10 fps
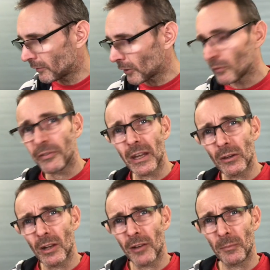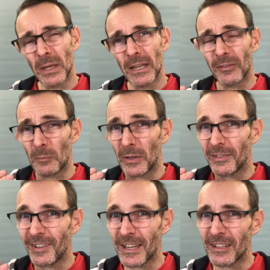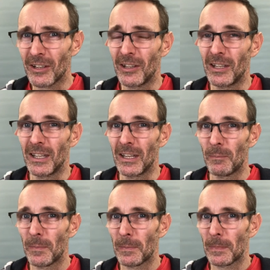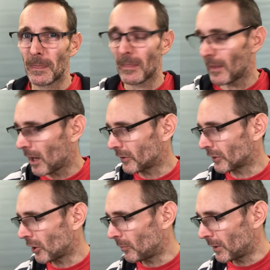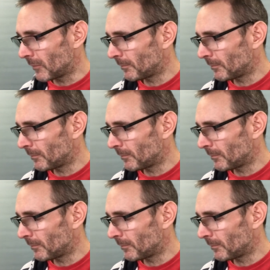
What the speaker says: Say You Love Me isn't particularly uncommon.